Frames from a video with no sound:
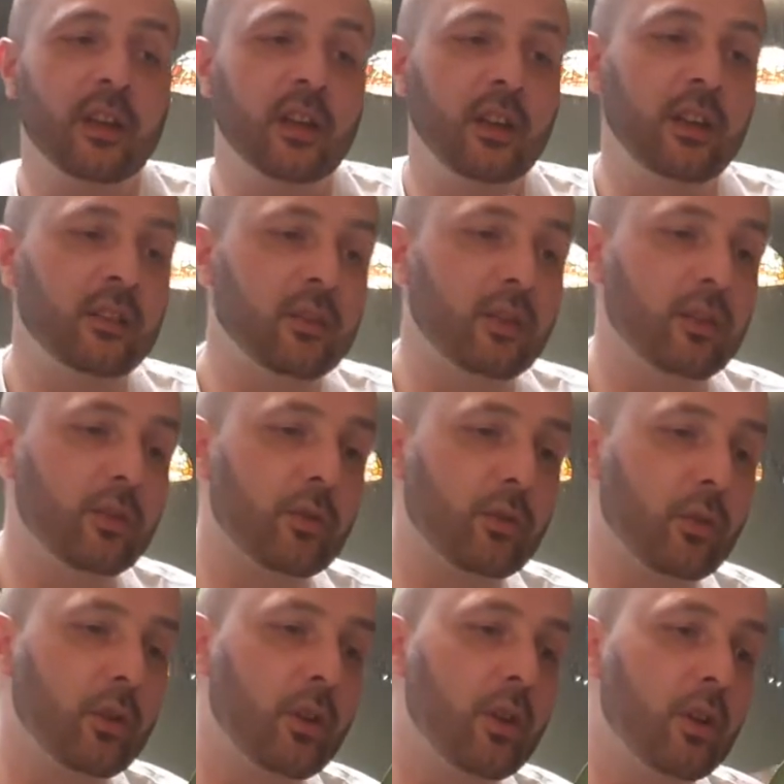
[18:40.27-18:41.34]
into the
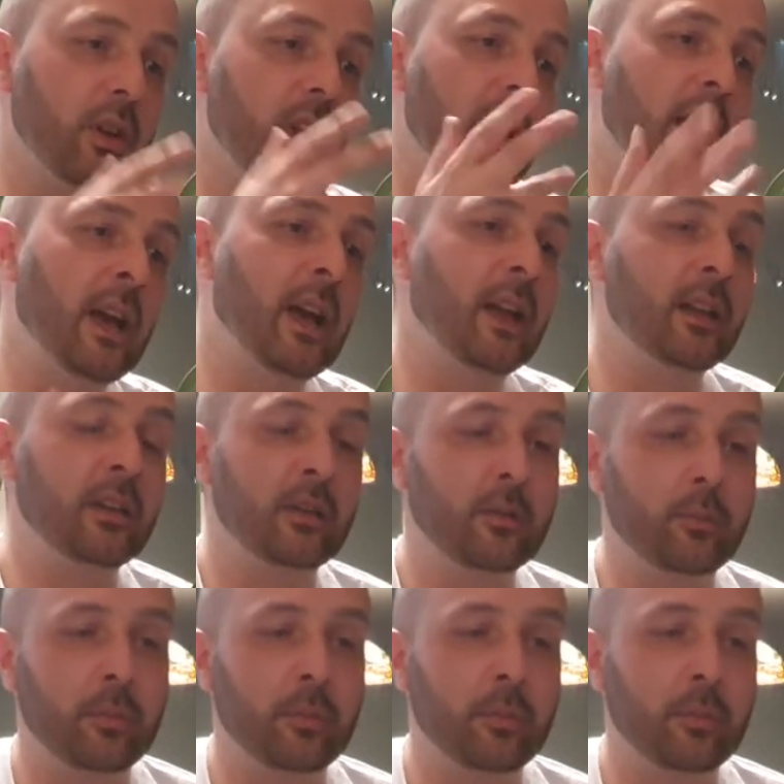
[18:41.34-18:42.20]
soil and